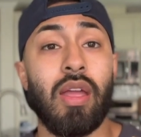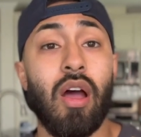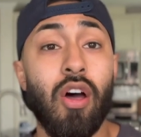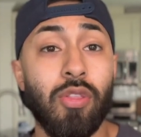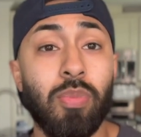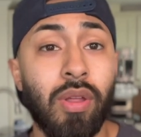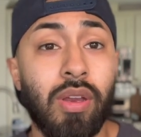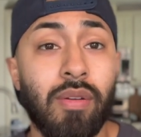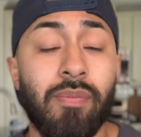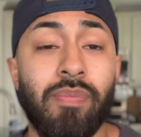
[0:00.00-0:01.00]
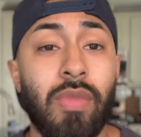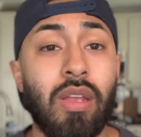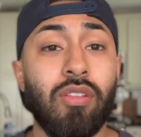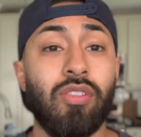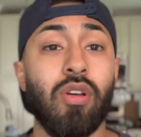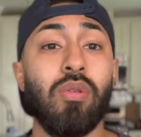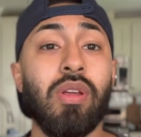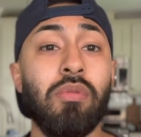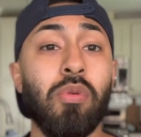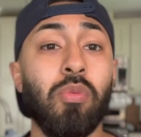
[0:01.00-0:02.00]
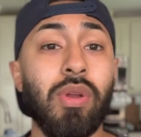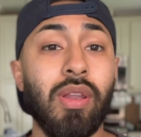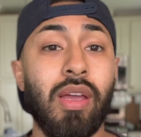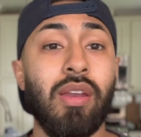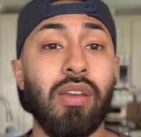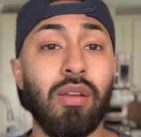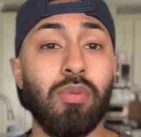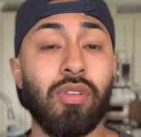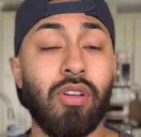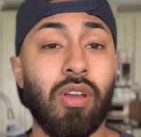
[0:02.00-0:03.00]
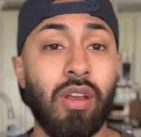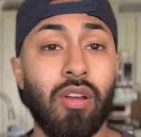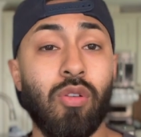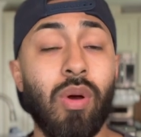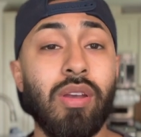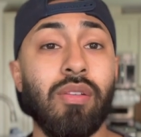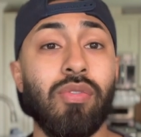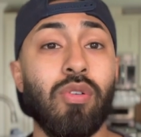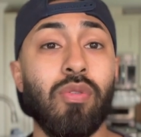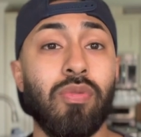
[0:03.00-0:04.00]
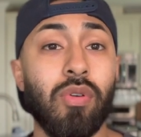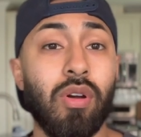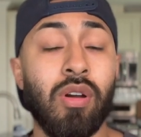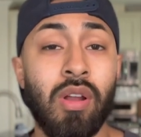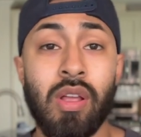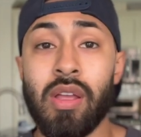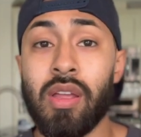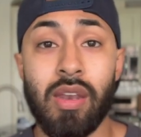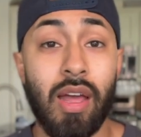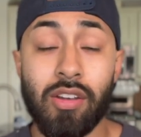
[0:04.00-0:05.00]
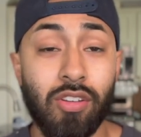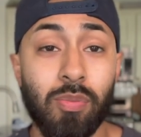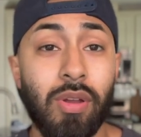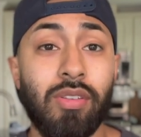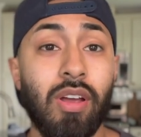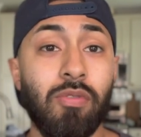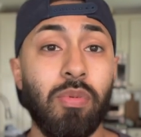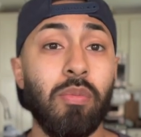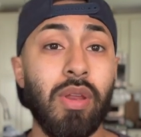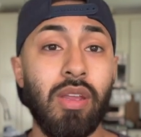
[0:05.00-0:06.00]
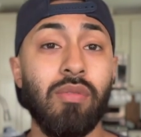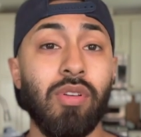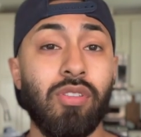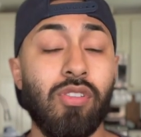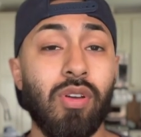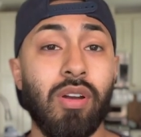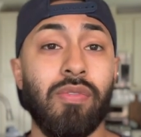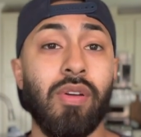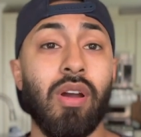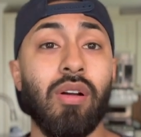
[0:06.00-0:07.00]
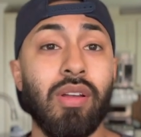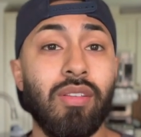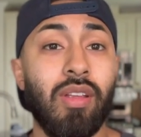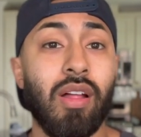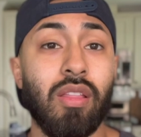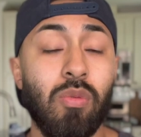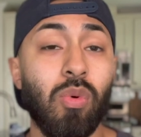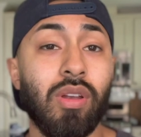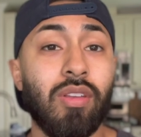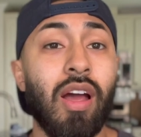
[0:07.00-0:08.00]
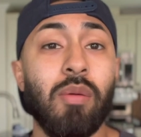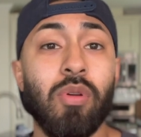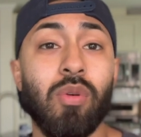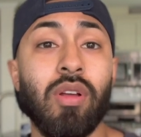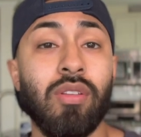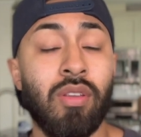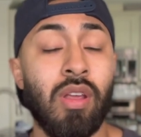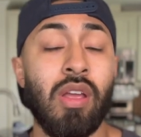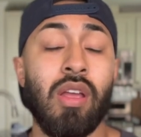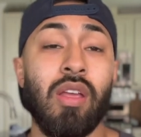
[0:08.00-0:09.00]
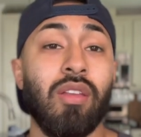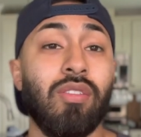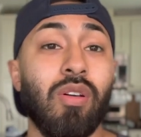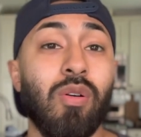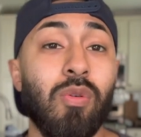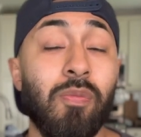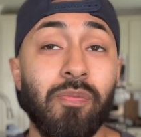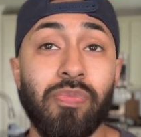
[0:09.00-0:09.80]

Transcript: on the plane. And so even when we landed, it was quite difficult for not just myself, but many of us to try to figure out exactly what time it was. So